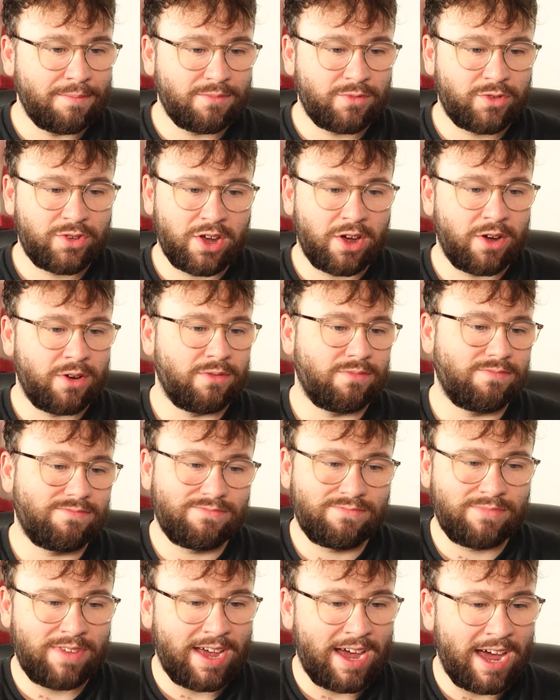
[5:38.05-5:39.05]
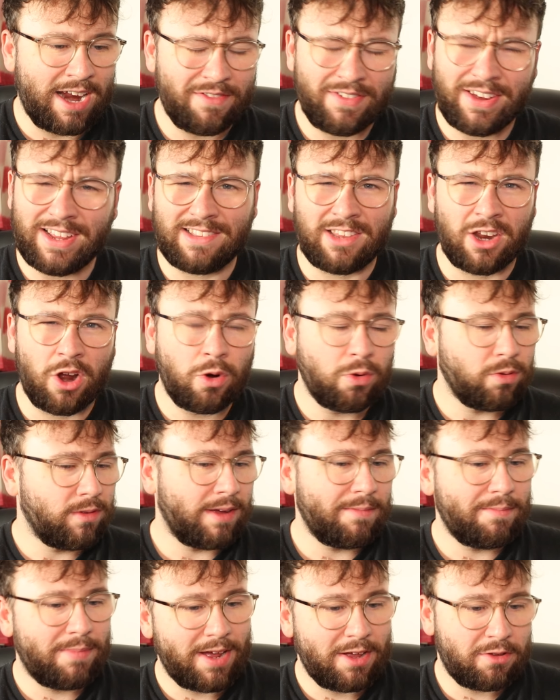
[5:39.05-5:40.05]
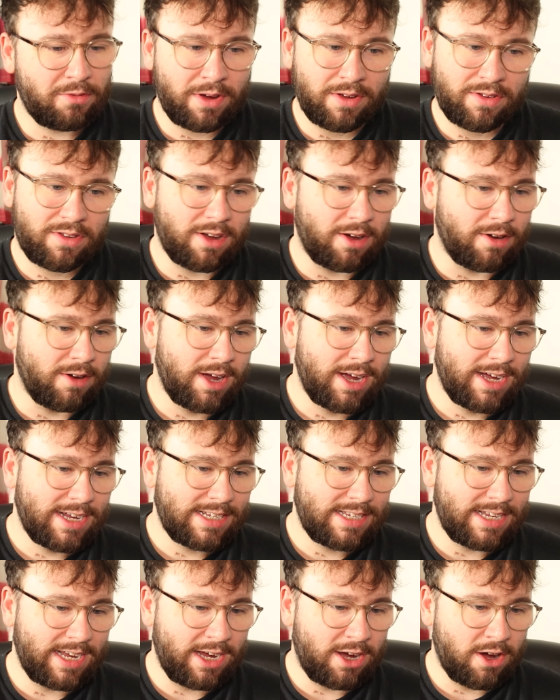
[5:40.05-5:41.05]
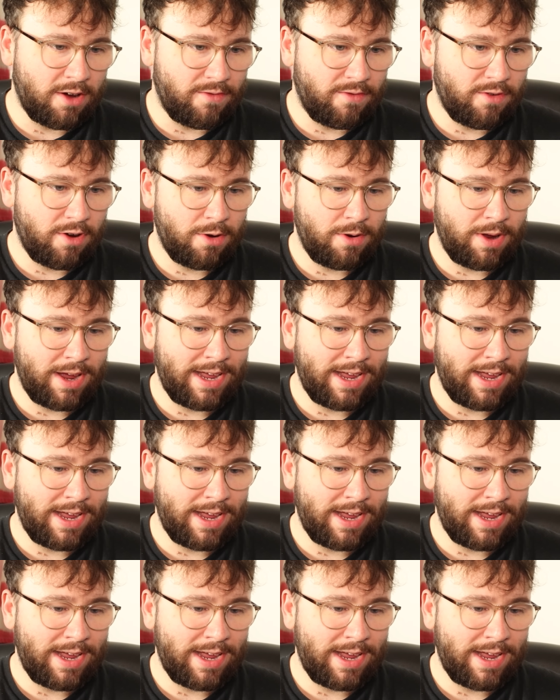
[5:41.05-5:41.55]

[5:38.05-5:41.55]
So yeah, and I think it's an old template as well, so City go through